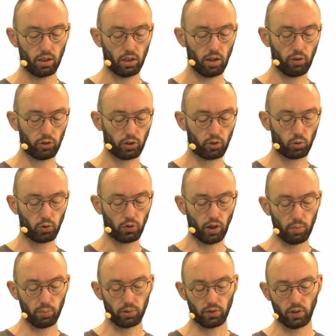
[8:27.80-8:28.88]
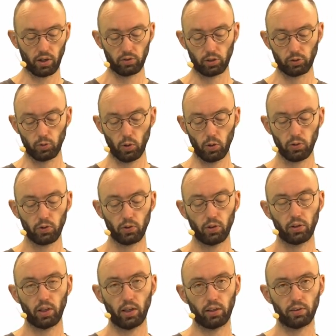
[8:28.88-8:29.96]
If the two samples are reversed on
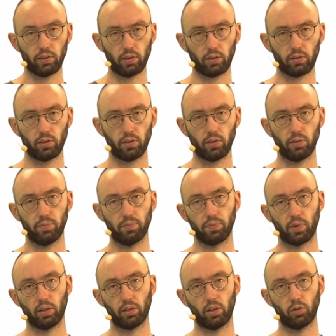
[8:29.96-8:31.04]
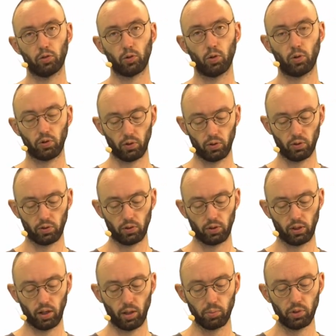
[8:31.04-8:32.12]
the x-axis, then of course also
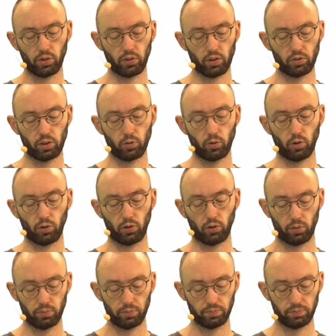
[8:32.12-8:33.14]
the numbers are reversed.